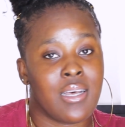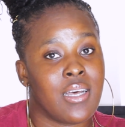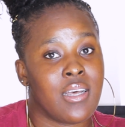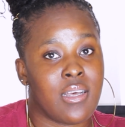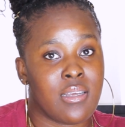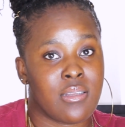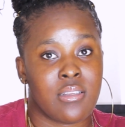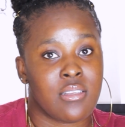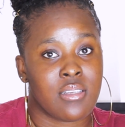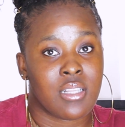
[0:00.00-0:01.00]

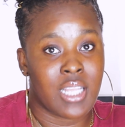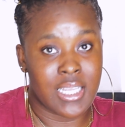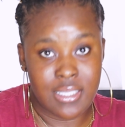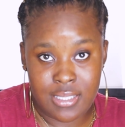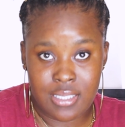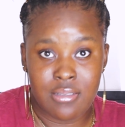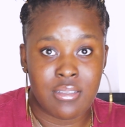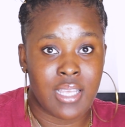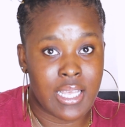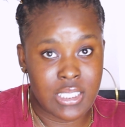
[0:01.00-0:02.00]
uh, cleanse,
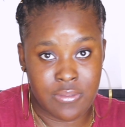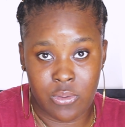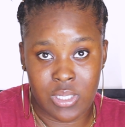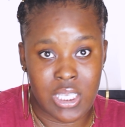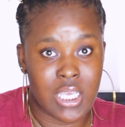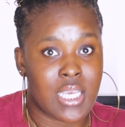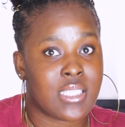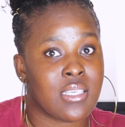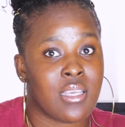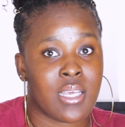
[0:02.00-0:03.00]

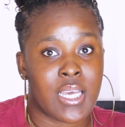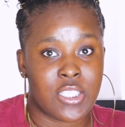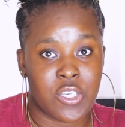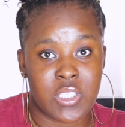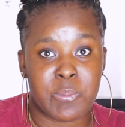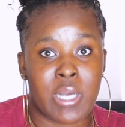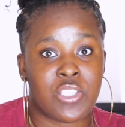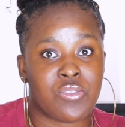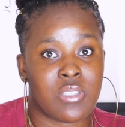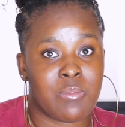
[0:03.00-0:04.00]
exfoliate, get your
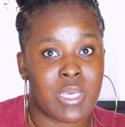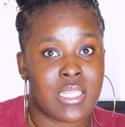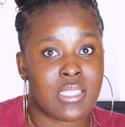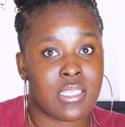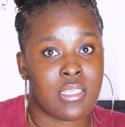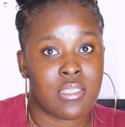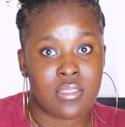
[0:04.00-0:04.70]
spot treatment,